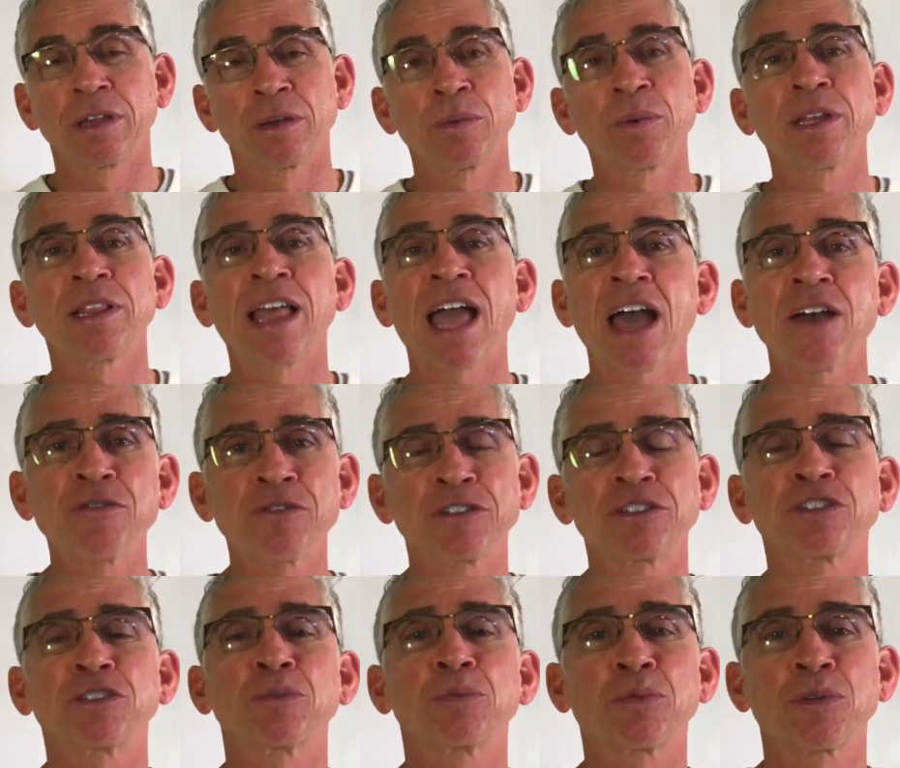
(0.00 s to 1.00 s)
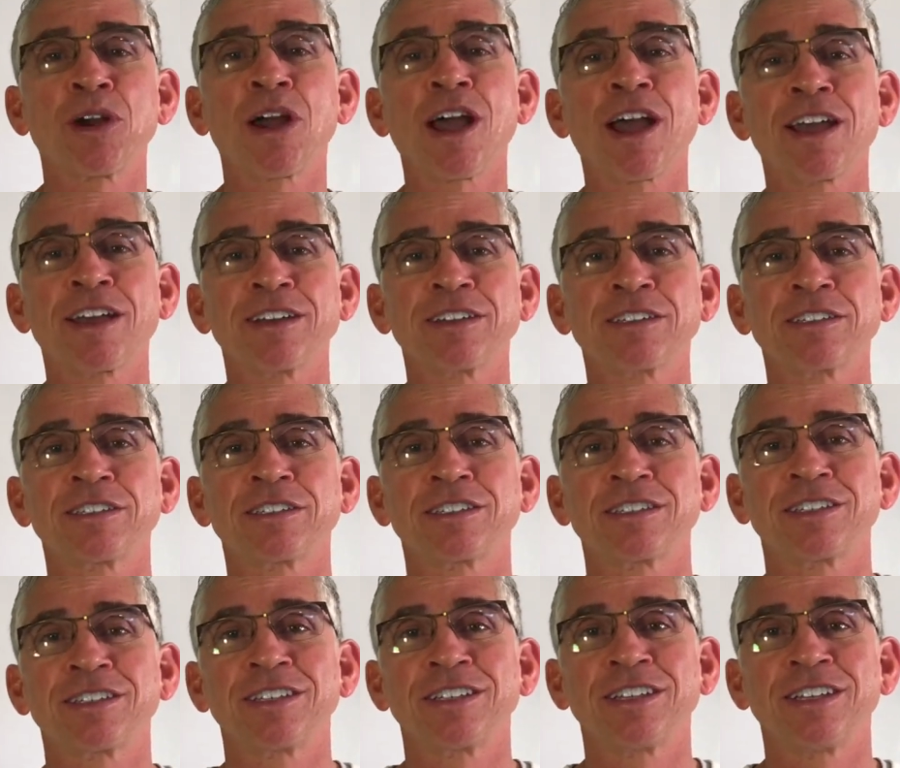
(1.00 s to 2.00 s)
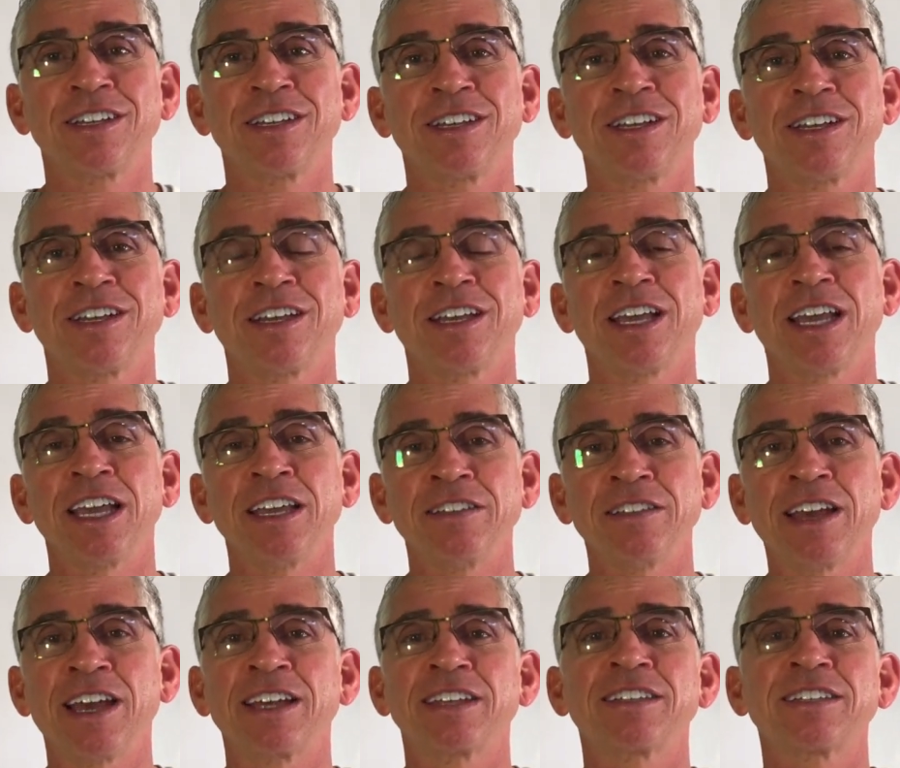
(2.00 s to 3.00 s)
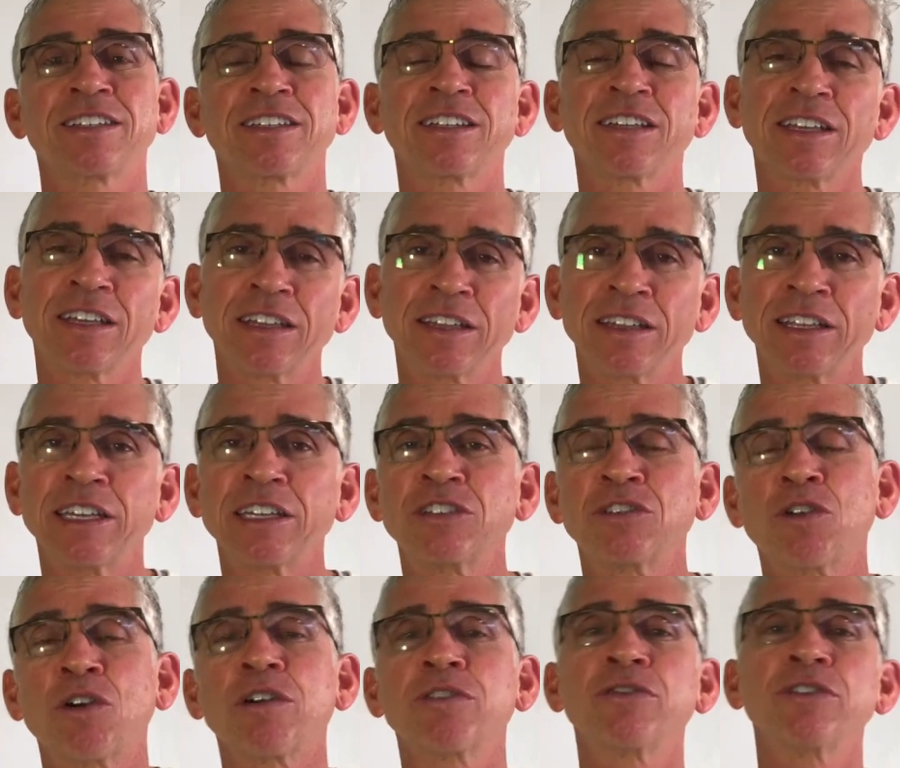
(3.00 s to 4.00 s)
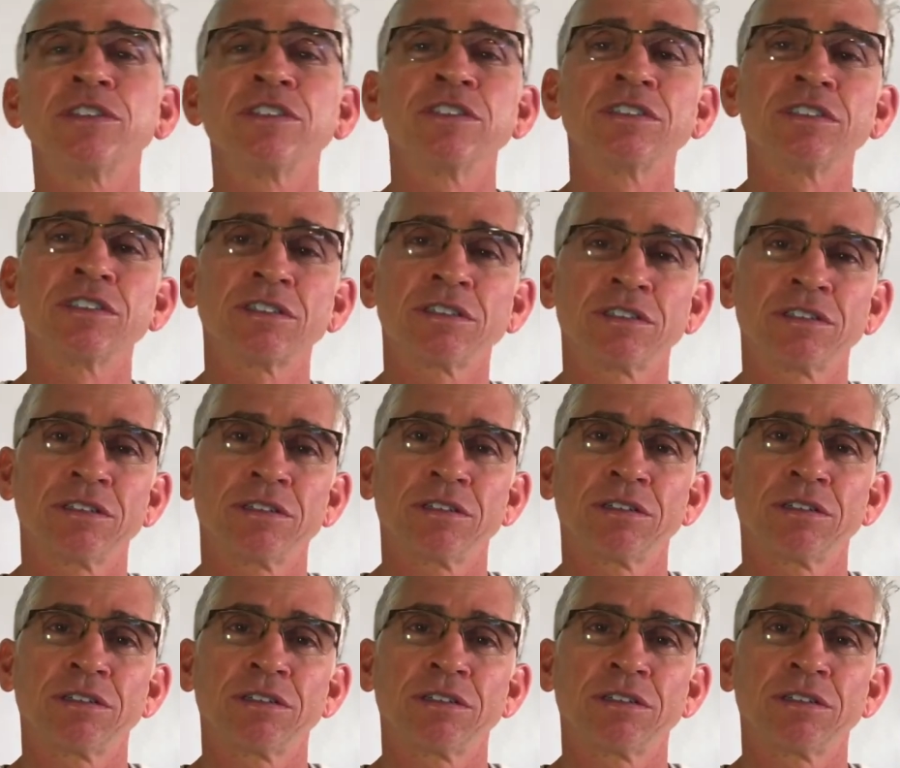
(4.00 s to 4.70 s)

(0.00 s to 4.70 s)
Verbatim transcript: We laugh for surprise, and that's the endorphins,